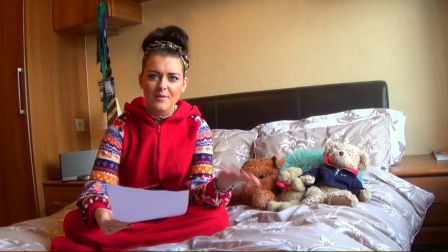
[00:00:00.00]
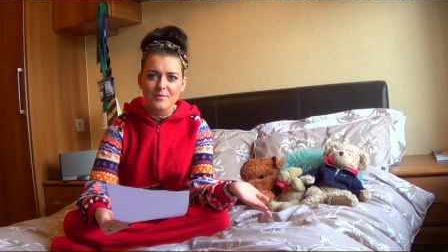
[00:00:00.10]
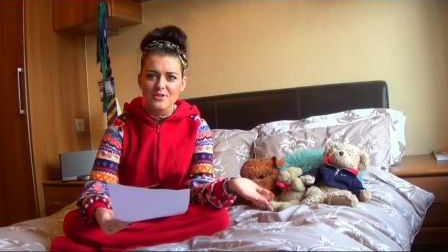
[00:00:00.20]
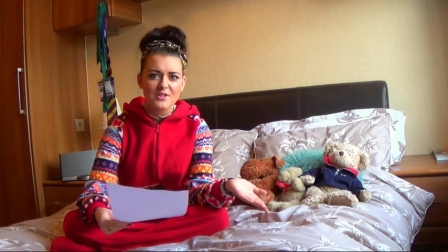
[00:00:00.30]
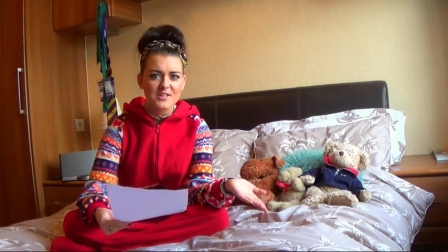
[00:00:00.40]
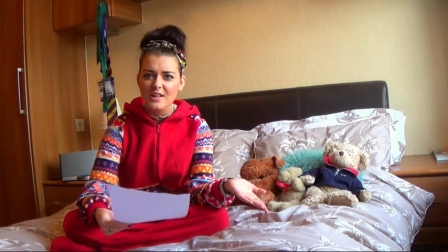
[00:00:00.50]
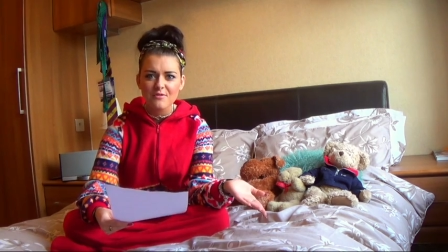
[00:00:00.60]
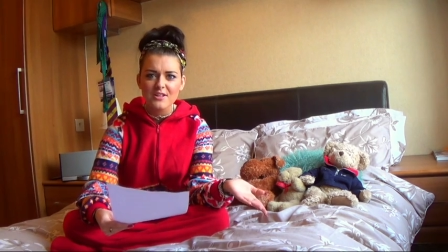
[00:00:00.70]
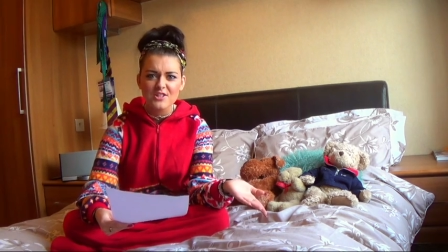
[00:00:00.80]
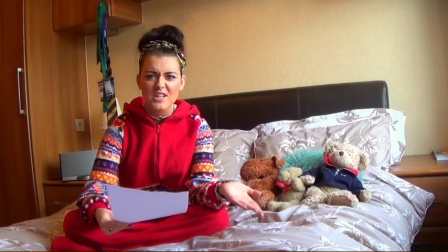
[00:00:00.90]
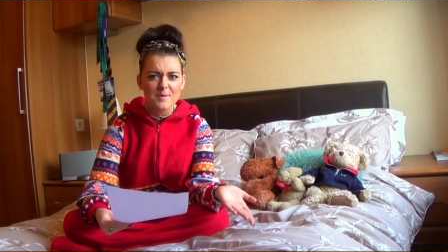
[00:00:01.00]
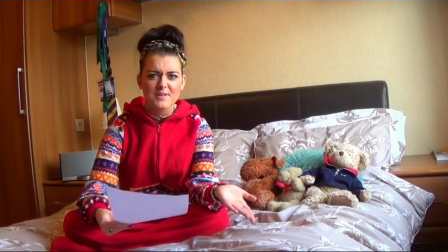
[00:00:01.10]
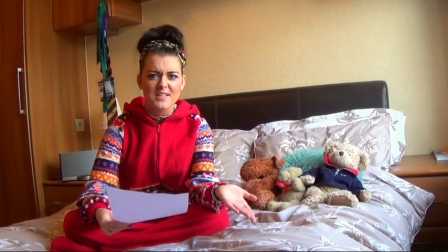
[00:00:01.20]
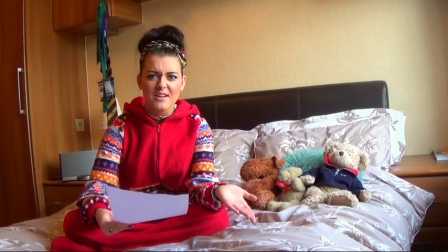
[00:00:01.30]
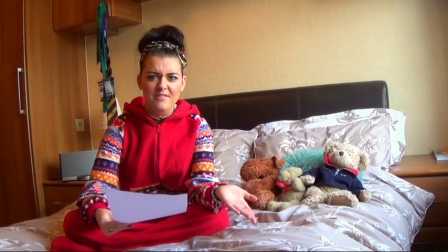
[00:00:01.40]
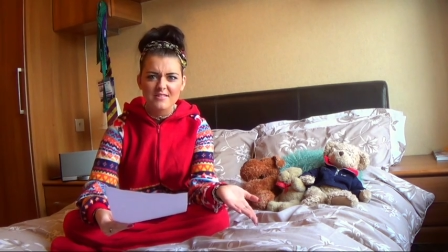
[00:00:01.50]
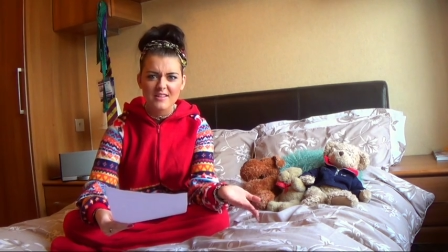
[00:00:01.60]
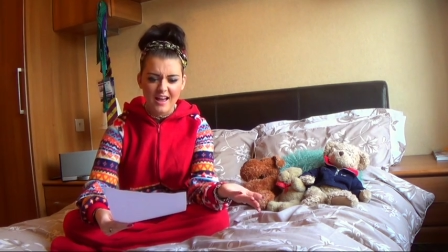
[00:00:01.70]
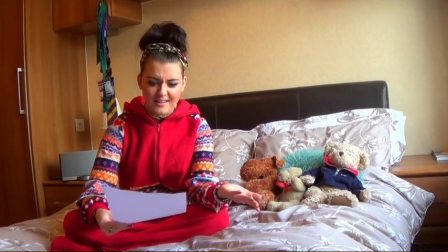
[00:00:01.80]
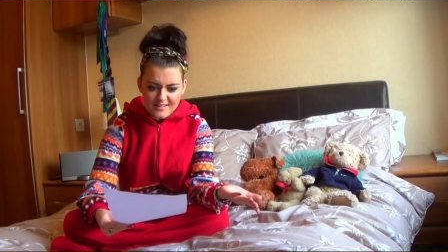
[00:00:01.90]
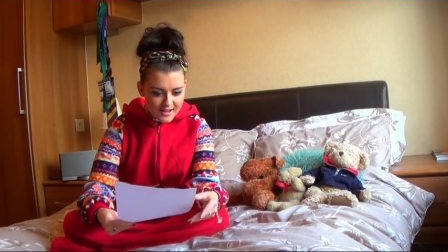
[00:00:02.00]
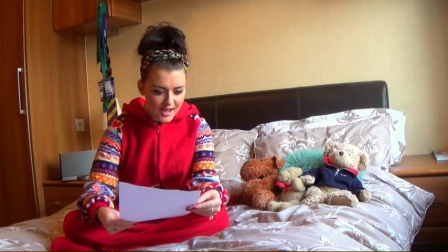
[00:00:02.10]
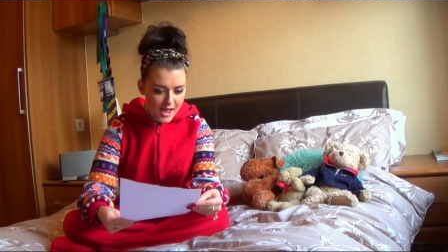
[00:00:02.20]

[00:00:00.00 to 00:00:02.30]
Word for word: why would you not tell your friends your deepest secrets, guys?